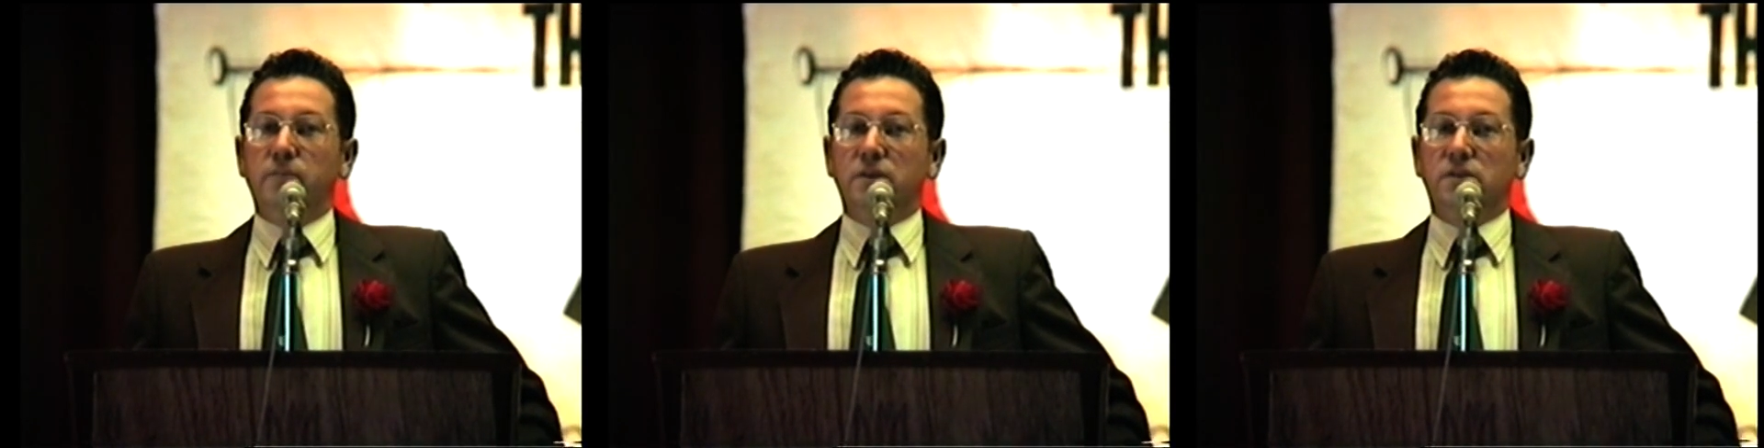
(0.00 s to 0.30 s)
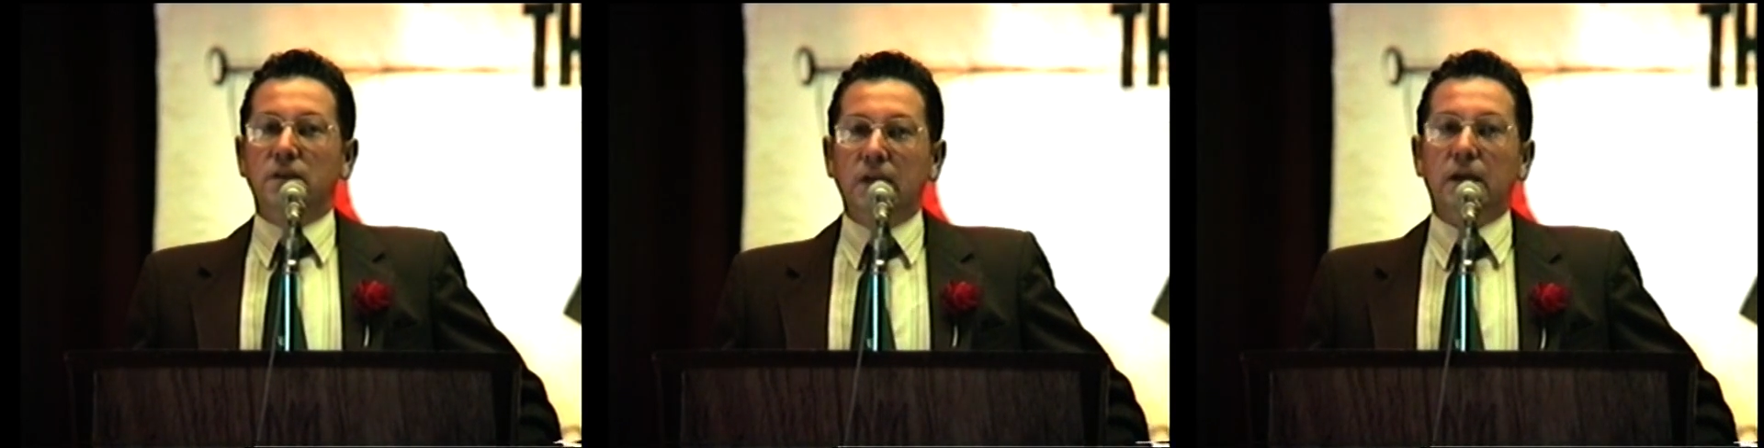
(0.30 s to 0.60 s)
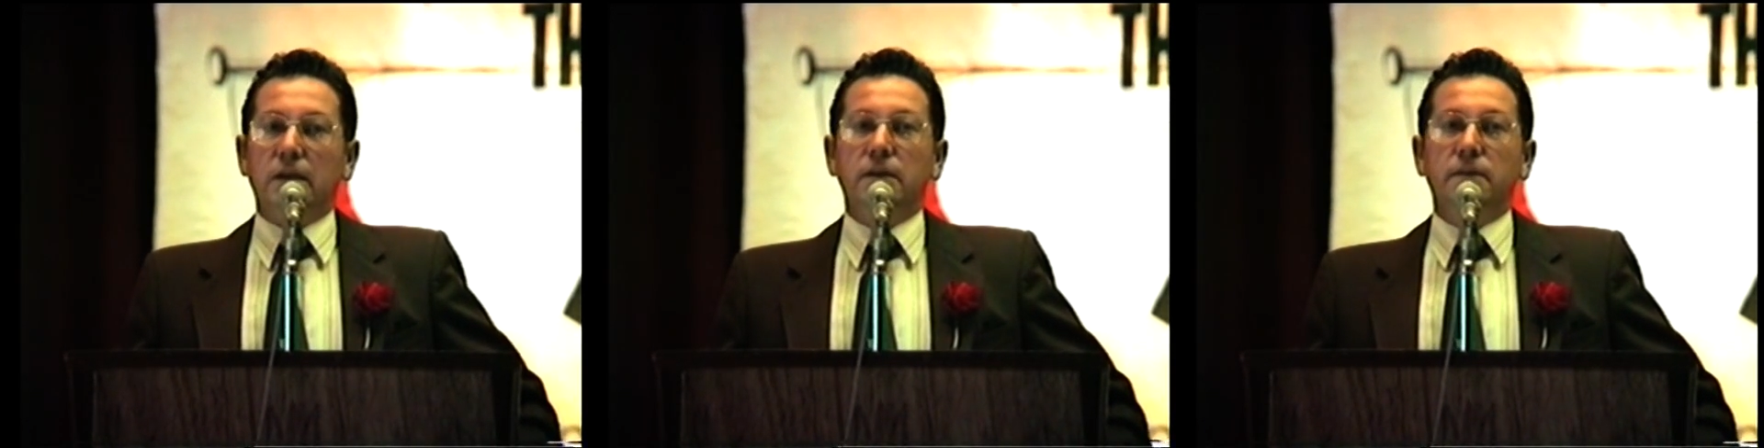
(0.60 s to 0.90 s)
is
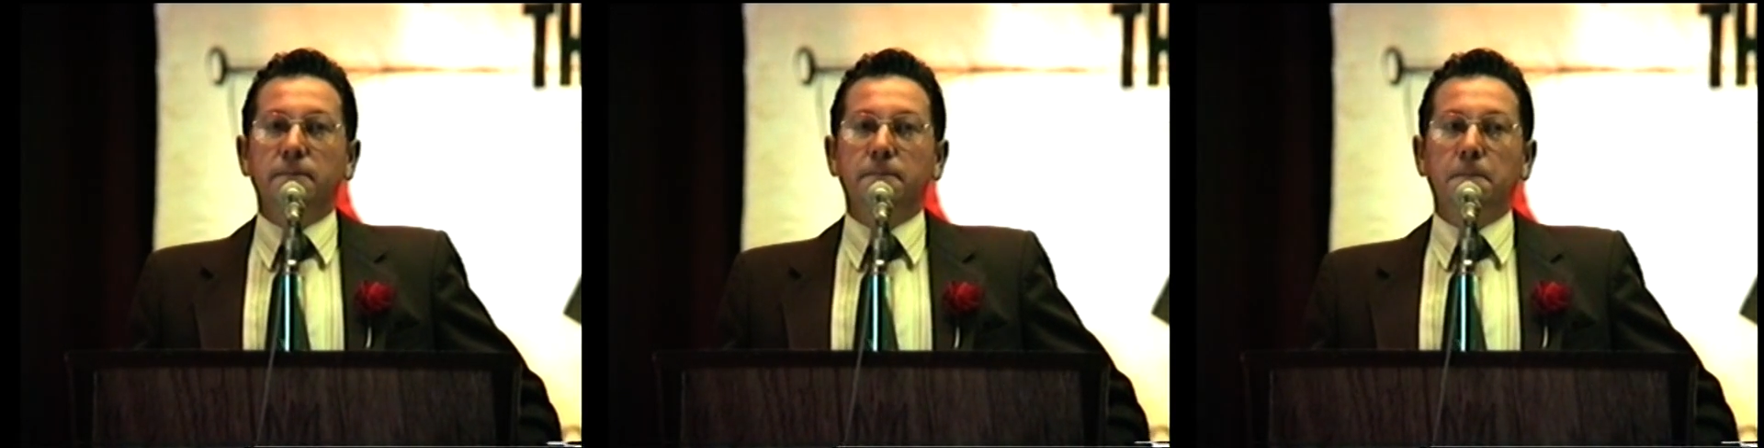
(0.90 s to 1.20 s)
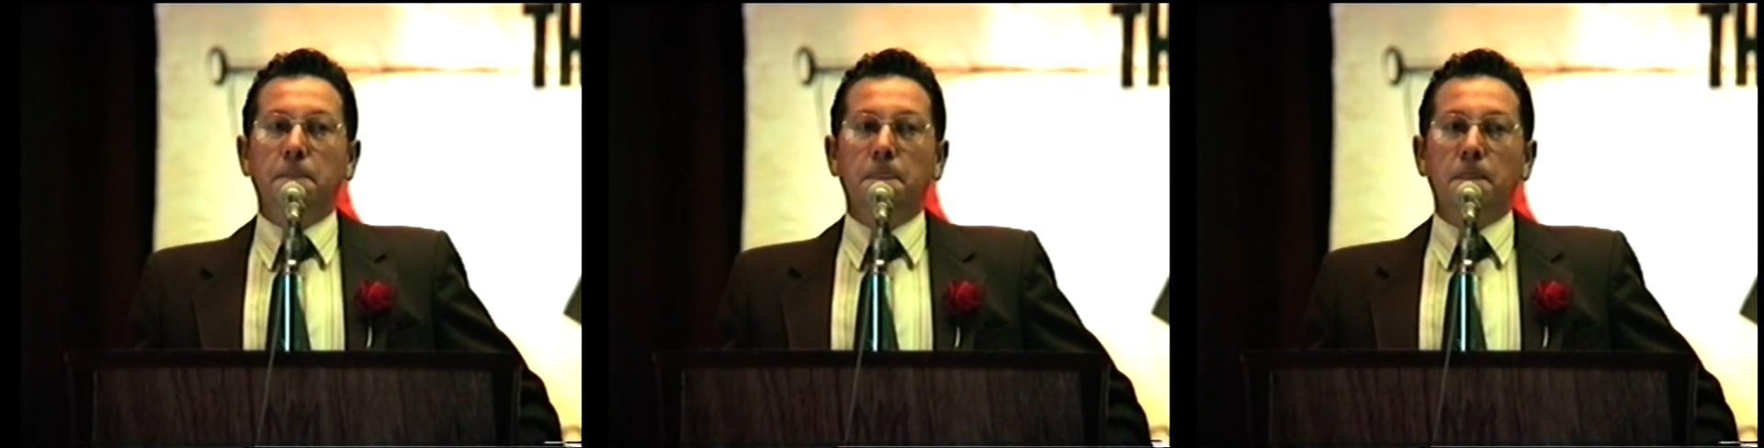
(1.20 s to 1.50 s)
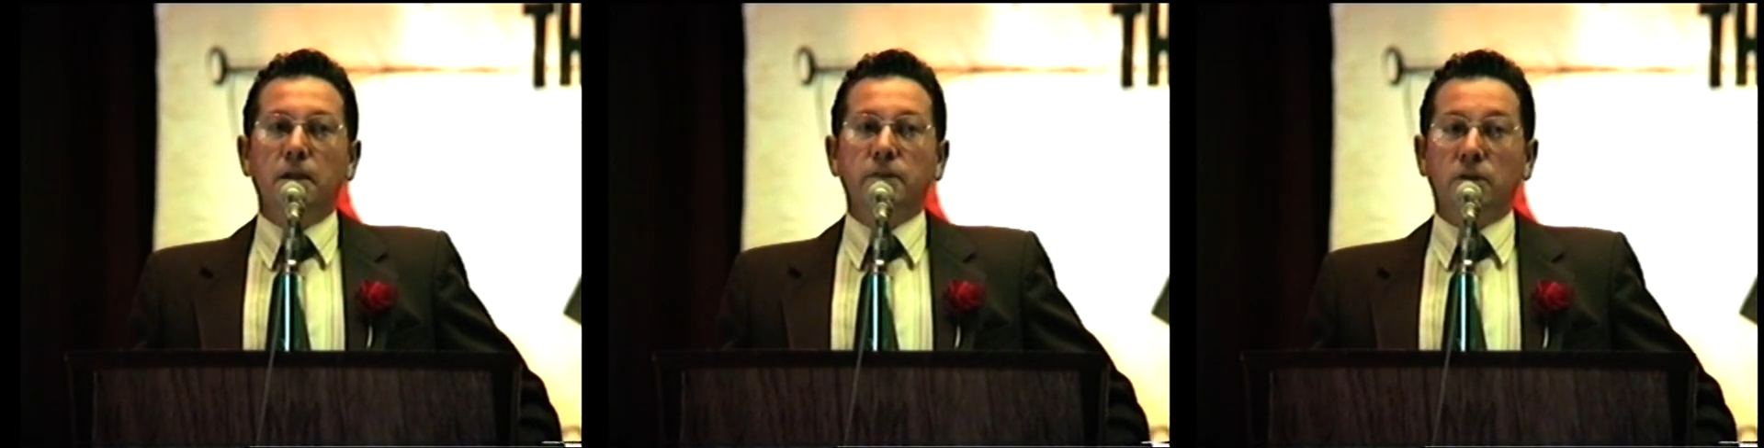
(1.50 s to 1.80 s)
denied?
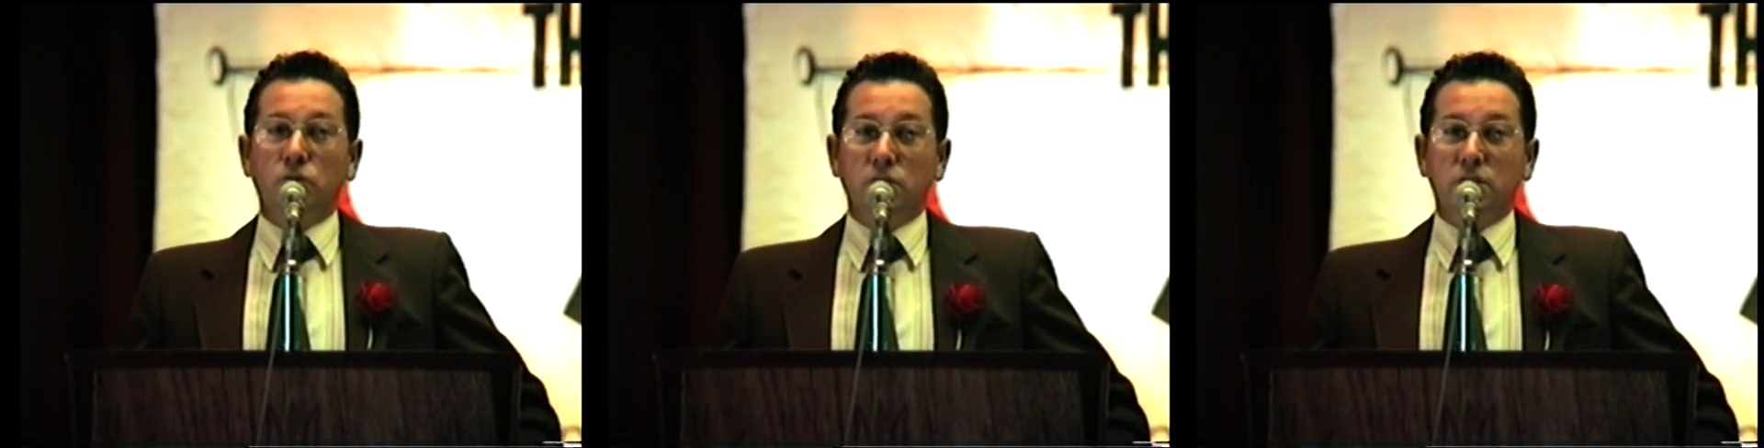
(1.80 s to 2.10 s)
They look